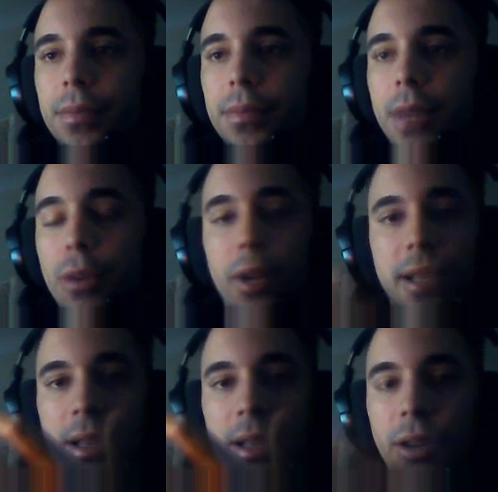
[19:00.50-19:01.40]
hope you guys
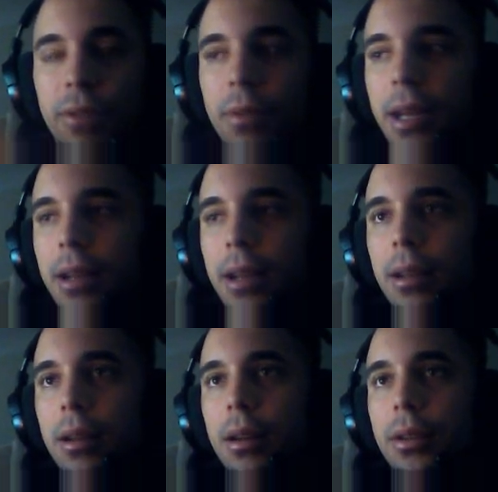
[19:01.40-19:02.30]
can learn from that,
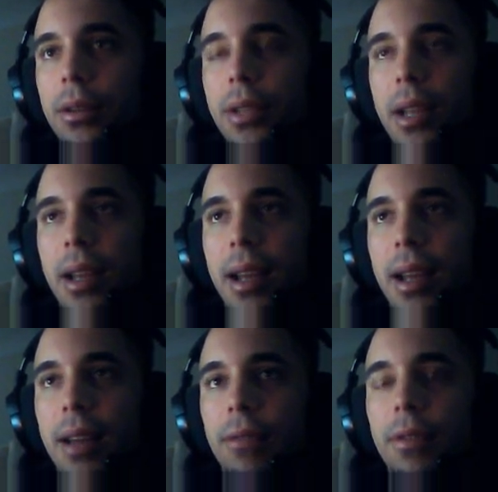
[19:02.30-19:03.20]
just like I
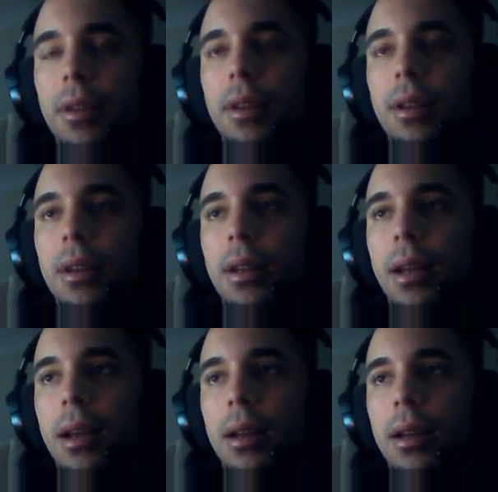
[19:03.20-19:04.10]
have.
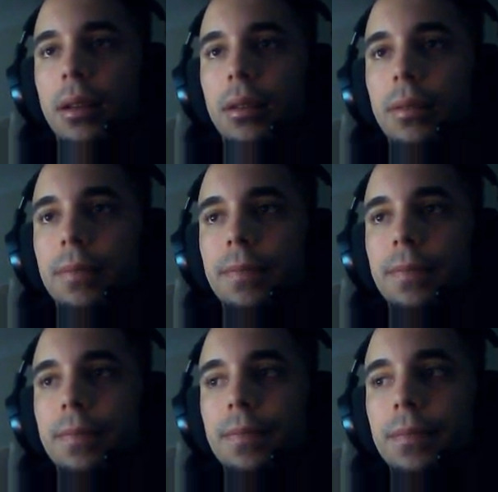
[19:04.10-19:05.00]
And
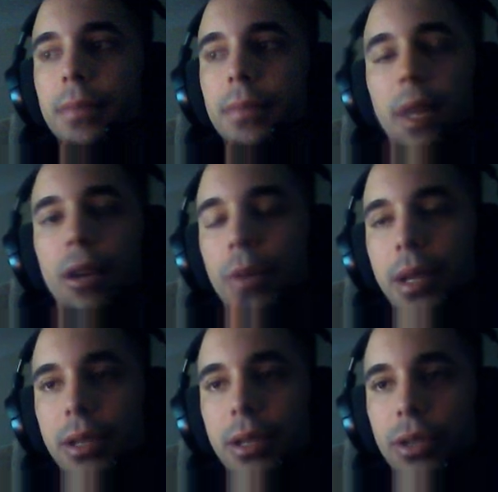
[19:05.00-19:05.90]
yeah, I hope you guys
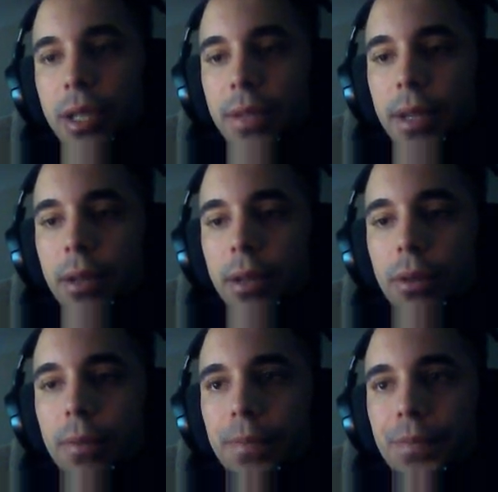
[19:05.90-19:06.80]
enjoyed this video.
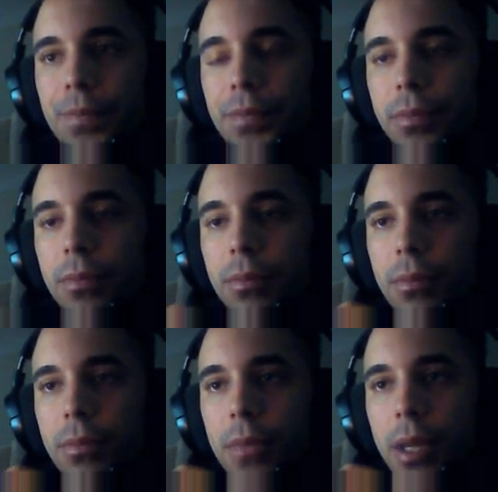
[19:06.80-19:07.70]

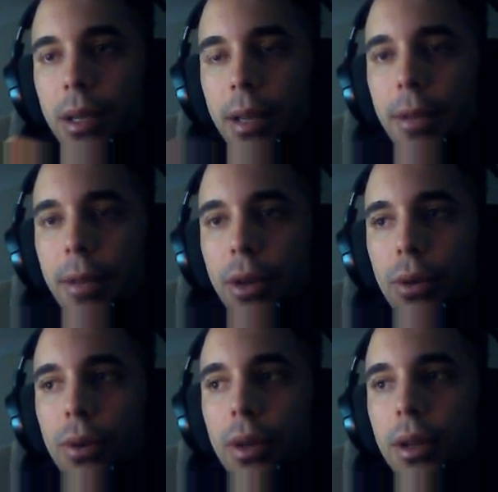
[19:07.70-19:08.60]
Let me know
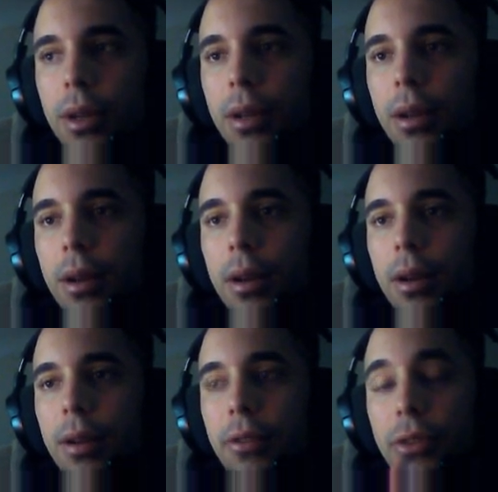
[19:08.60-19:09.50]

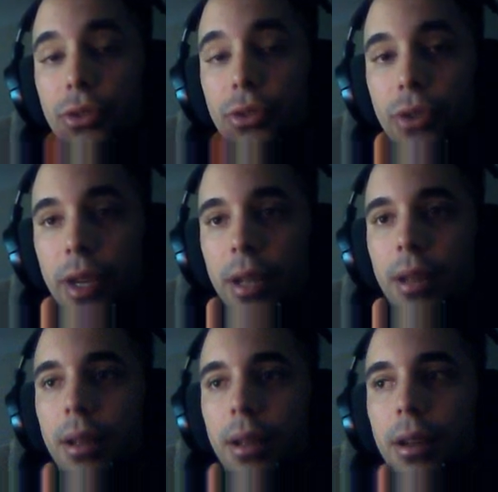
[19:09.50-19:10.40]
if you enjoyed it.
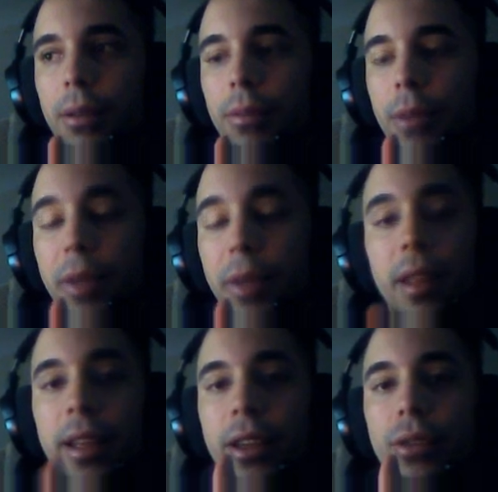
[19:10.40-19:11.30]
A big
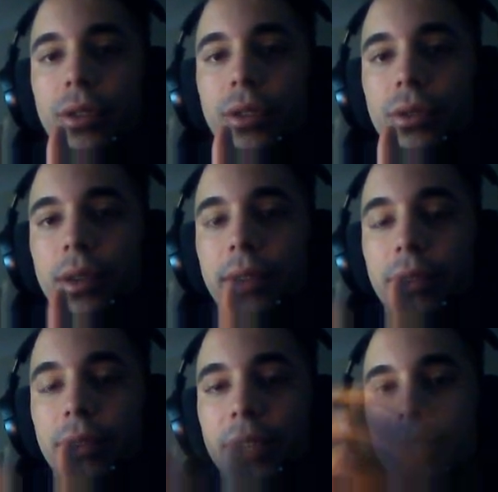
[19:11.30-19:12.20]
thank you to everyone
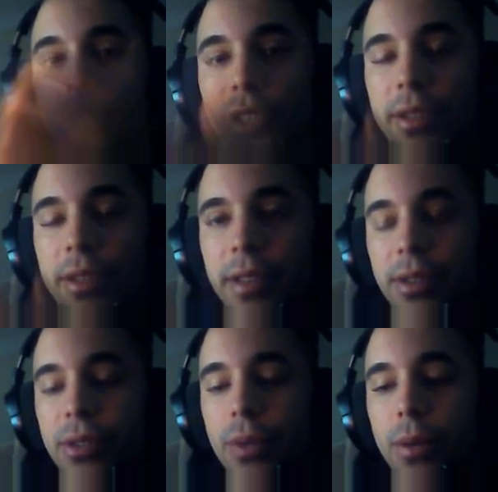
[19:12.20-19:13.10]
that's been watching the videos
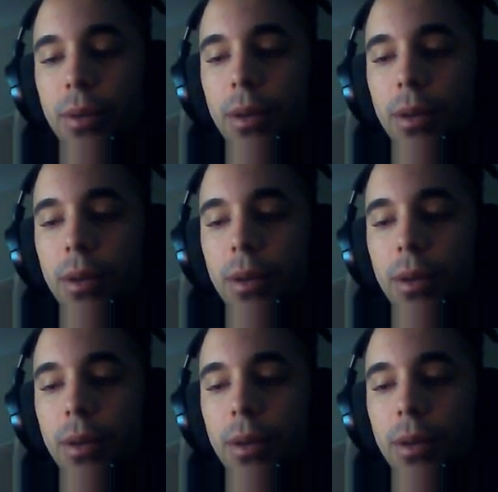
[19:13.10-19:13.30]
as well.